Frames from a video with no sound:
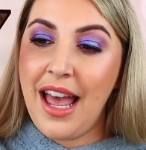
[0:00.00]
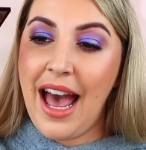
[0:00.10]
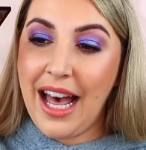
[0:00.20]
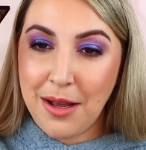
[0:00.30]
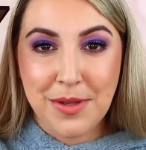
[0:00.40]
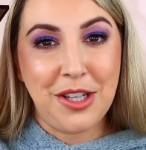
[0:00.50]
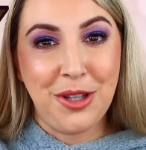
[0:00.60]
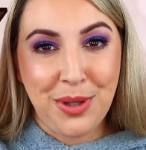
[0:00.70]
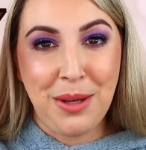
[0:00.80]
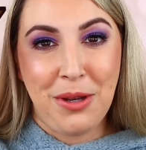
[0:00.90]

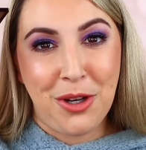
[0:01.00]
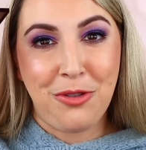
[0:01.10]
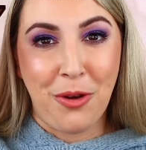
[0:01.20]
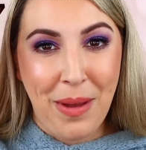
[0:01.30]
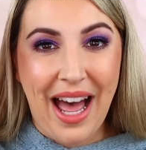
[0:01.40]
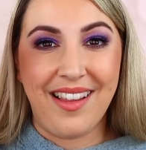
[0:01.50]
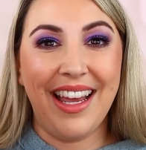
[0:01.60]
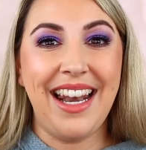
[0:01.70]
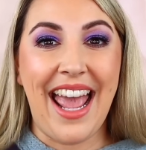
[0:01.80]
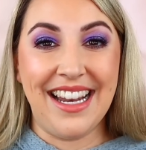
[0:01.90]
Absolutely beautiful
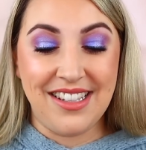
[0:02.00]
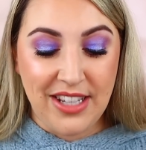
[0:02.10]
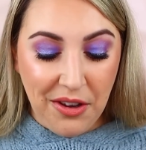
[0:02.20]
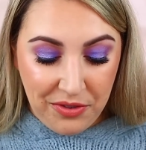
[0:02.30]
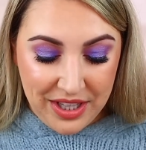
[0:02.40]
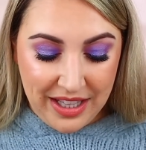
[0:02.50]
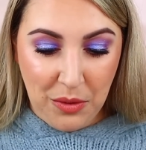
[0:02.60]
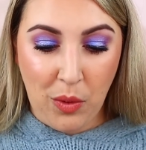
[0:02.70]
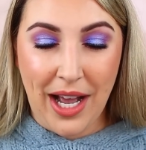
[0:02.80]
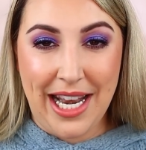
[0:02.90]
palette, and definitely
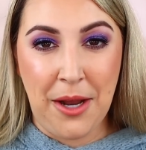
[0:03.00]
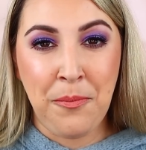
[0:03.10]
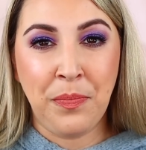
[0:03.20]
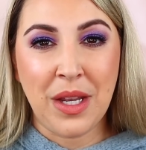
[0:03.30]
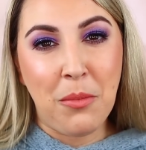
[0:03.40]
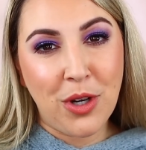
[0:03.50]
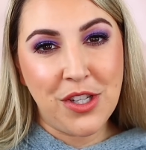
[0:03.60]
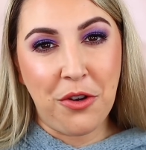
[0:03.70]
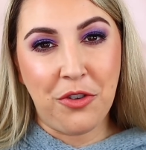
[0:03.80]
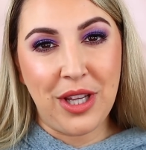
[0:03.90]
one more
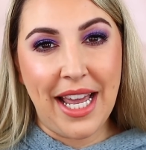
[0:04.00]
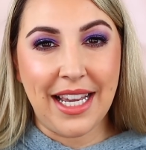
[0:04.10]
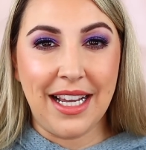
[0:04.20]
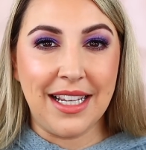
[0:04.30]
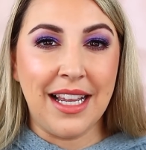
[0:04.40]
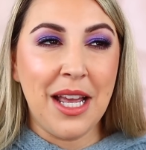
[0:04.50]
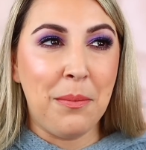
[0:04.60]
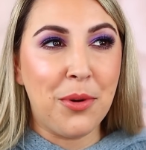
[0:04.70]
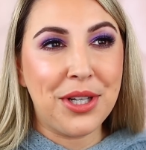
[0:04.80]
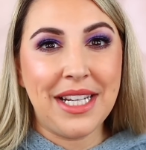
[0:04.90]
so for like a
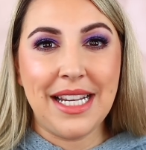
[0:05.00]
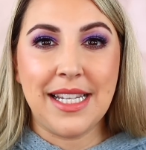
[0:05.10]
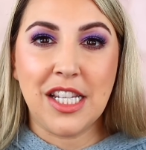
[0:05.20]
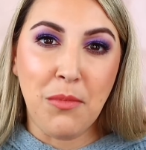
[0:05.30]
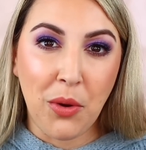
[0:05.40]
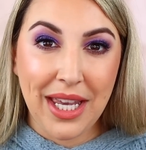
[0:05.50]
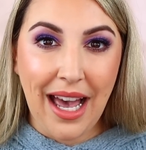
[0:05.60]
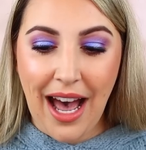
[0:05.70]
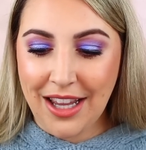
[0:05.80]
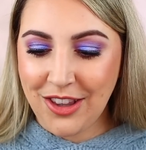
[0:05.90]
burgundy smoky
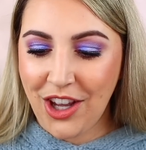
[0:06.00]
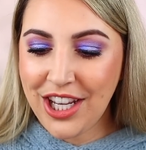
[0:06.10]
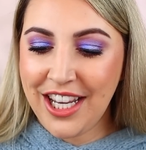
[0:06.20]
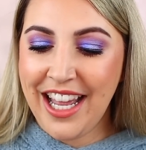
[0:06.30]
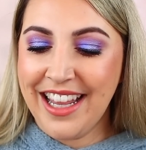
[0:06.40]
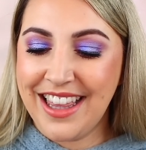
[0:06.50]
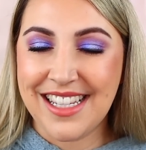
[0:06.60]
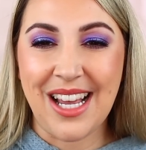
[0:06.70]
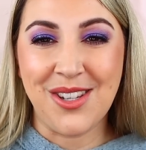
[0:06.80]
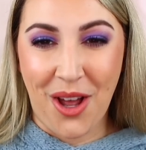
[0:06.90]
eye look.
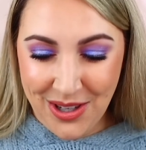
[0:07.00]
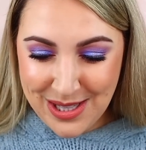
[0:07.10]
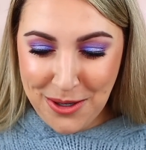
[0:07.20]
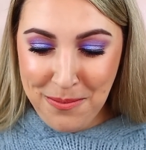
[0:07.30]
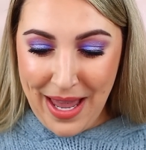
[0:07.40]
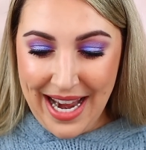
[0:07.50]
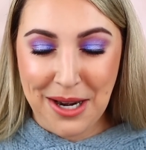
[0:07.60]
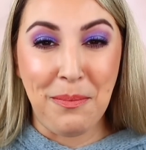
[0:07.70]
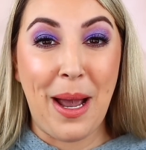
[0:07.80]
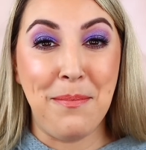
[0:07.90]
This has also
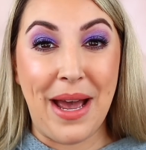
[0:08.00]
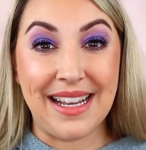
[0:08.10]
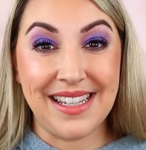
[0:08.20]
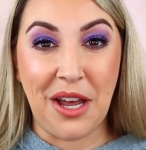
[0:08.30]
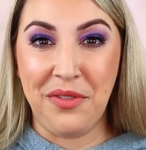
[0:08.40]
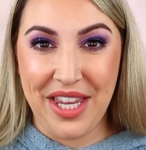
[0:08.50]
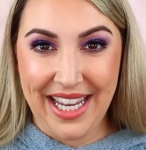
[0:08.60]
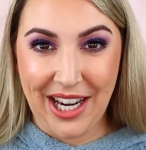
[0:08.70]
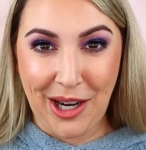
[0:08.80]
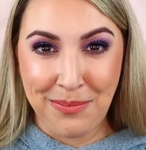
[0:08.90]
made my best of the
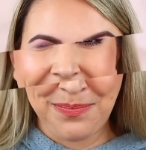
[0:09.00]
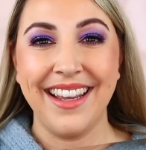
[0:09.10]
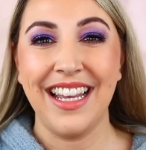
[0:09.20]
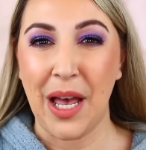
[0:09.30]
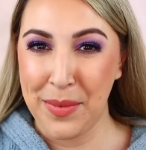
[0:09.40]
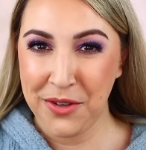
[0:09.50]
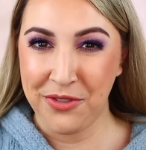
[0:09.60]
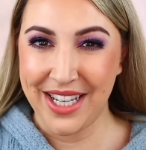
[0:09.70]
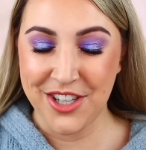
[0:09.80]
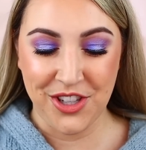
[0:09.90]
year. I'm going to
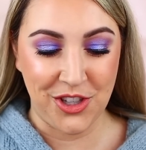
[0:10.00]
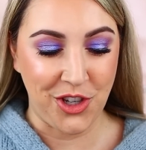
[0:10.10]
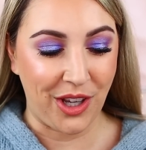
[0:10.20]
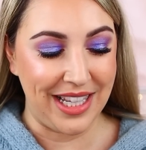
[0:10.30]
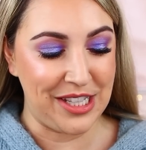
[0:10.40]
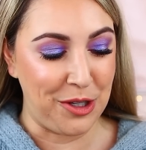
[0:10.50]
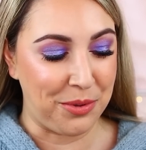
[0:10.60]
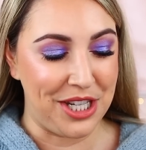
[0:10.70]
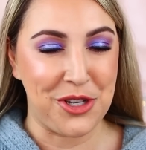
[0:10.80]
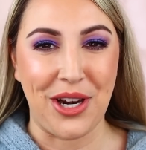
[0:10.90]
finish the Charlotte
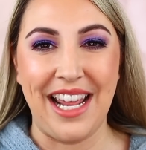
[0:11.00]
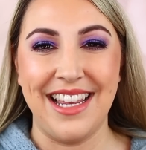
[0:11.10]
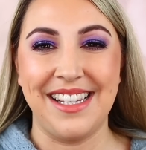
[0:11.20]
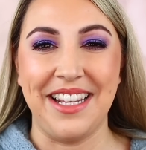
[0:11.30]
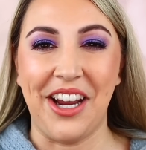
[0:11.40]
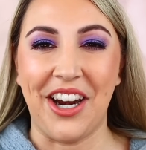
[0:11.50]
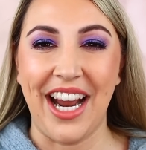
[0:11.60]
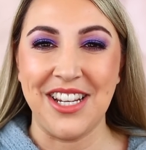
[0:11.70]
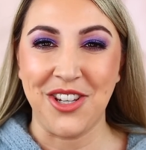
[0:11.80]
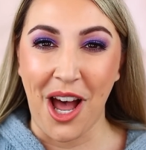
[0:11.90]
Tilbury train this year
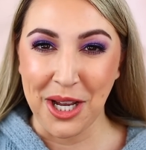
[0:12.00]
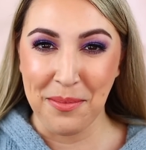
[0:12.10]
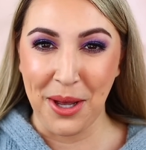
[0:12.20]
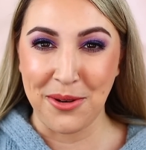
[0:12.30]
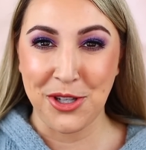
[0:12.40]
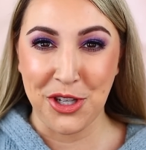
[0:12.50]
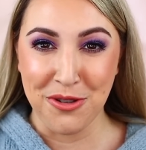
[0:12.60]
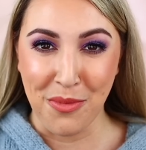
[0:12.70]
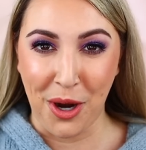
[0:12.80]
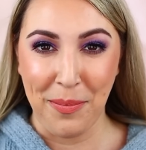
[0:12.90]
and talk about 2
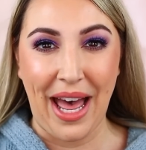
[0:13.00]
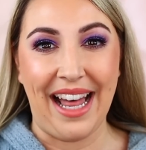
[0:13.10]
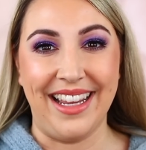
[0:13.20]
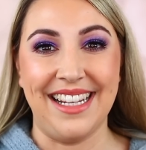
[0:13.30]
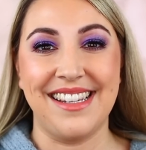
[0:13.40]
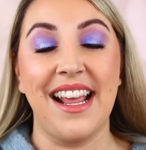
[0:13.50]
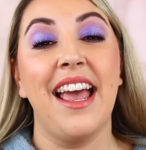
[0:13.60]
more palettes